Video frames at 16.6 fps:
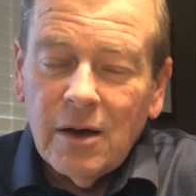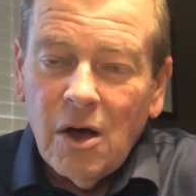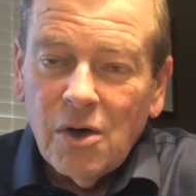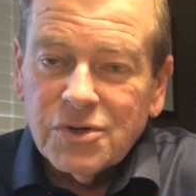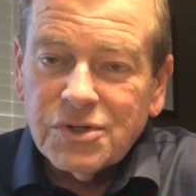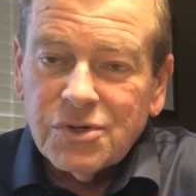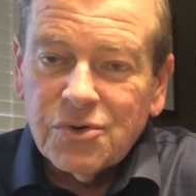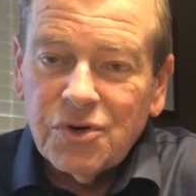
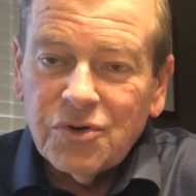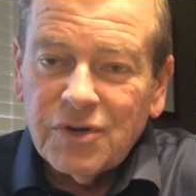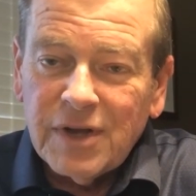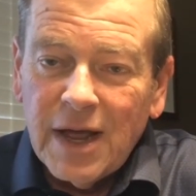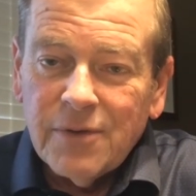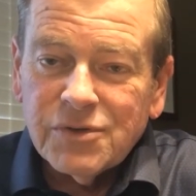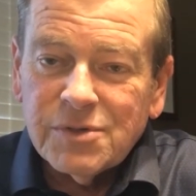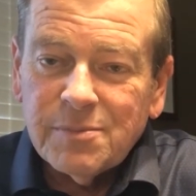Also your
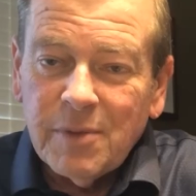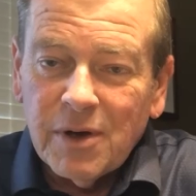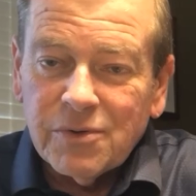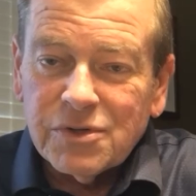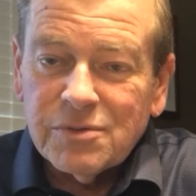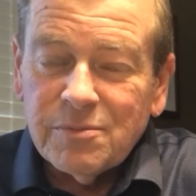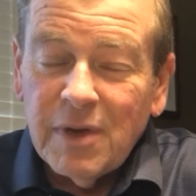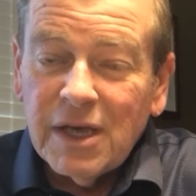
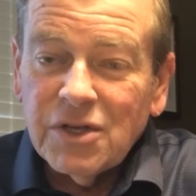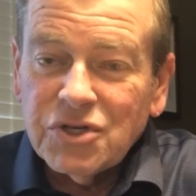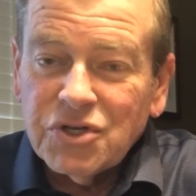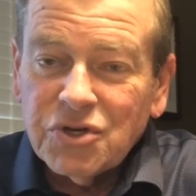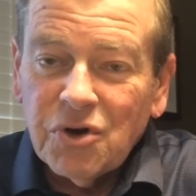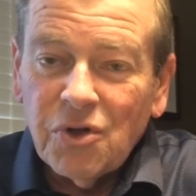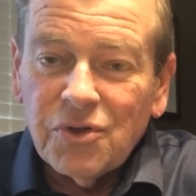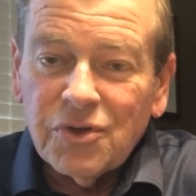downspouts, making
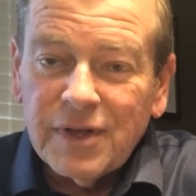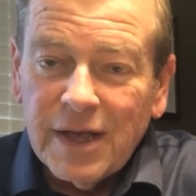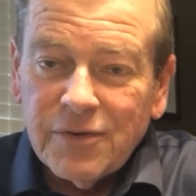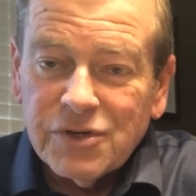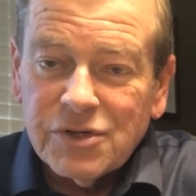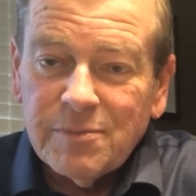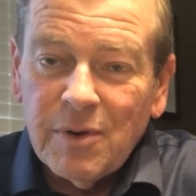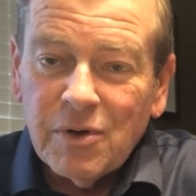sure all the
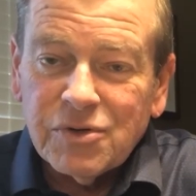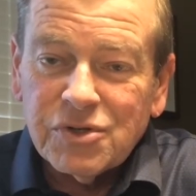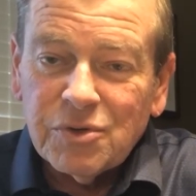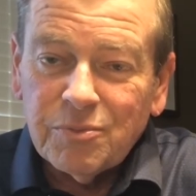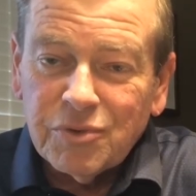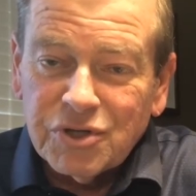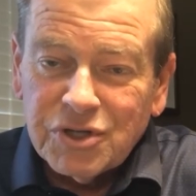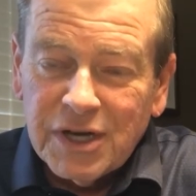downspouts
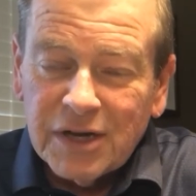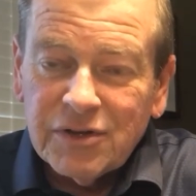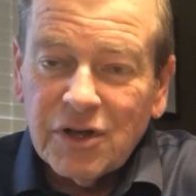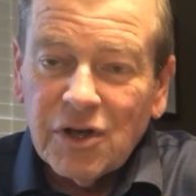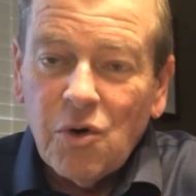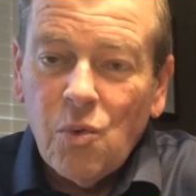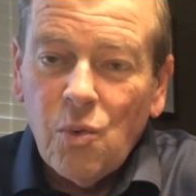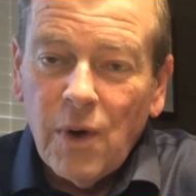are
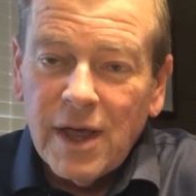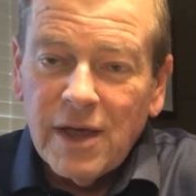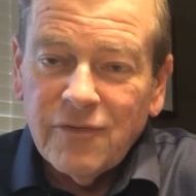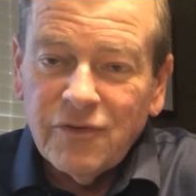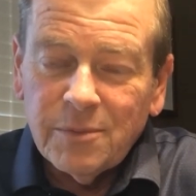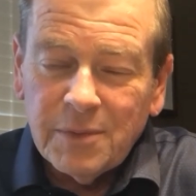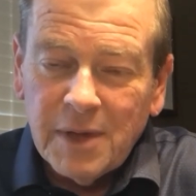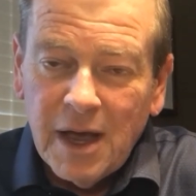projecting away
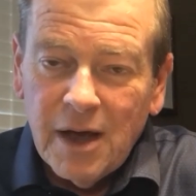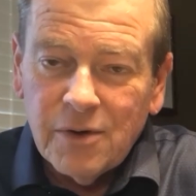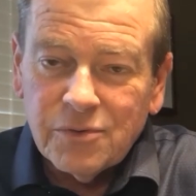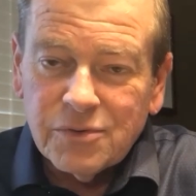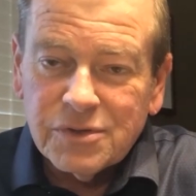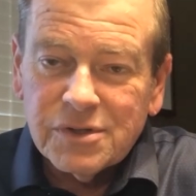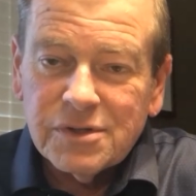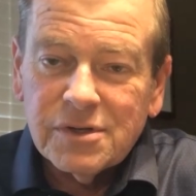from the
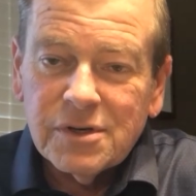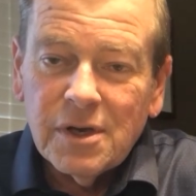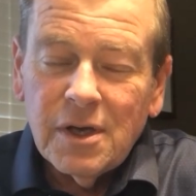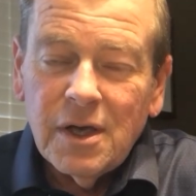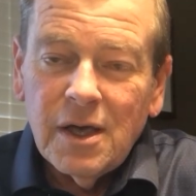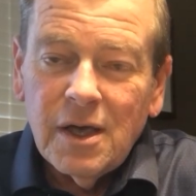house.